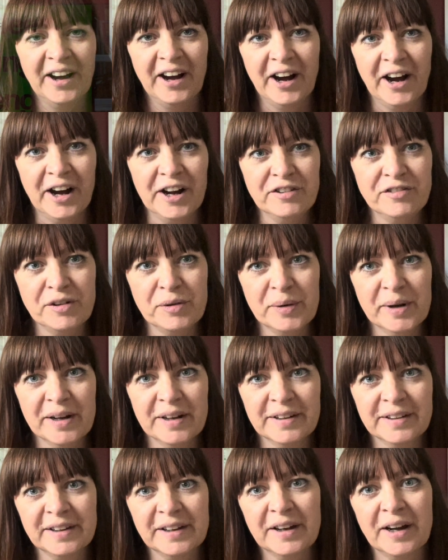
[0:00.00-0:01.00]
Hi
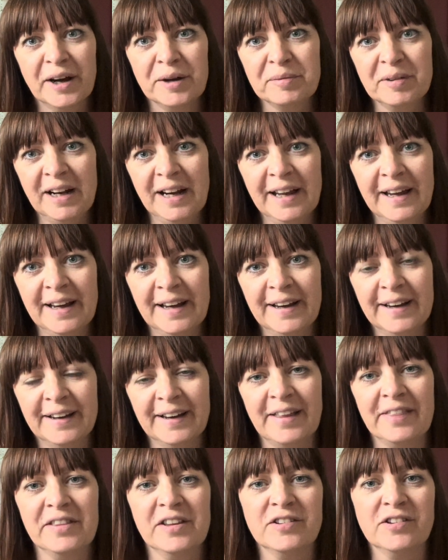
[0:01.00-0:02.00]
everyone, I'm Claire
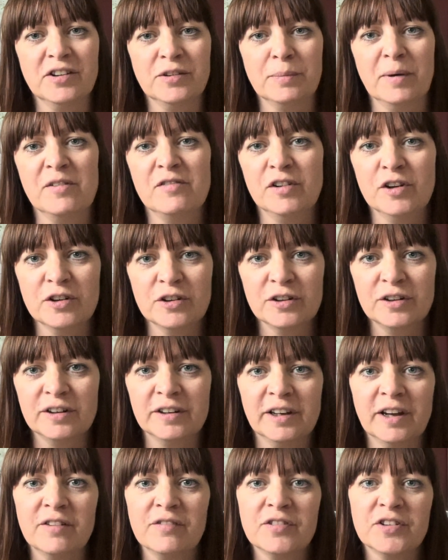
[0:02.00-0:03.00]
and this is my vlog
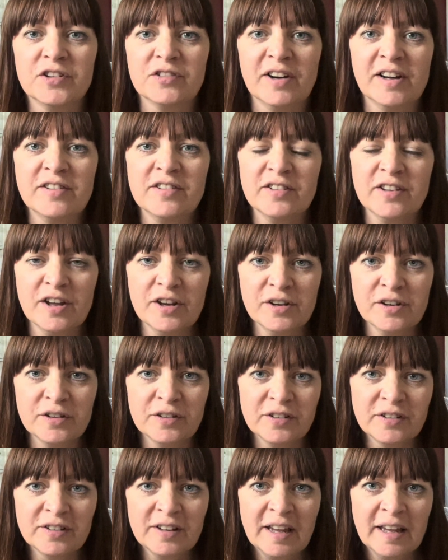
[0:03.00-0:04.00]
Loves Red
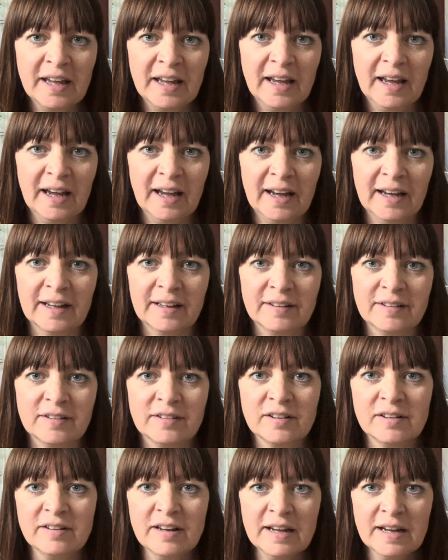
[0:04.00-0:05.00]
Sews, and
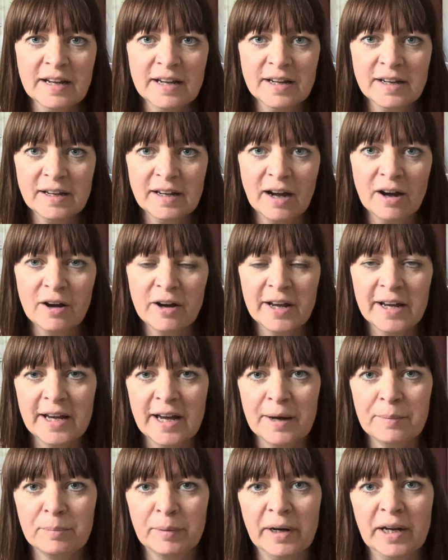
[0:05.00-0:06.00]
today I
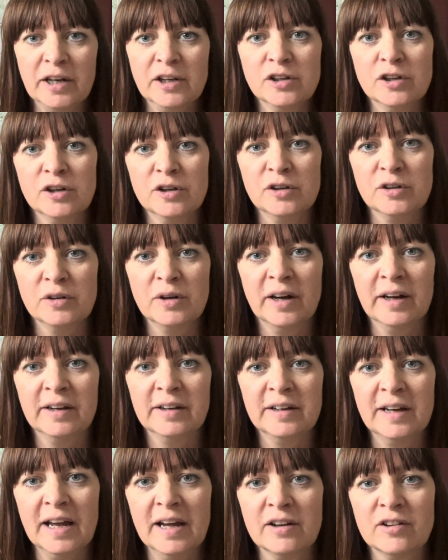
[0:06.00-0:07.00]
am bringing you
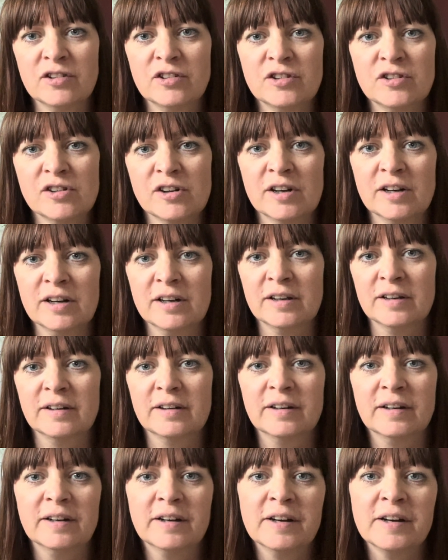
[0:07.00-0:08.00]
an extra
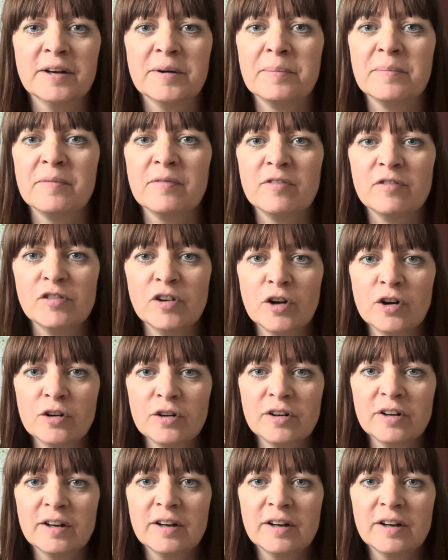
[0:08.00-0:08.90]
vlog.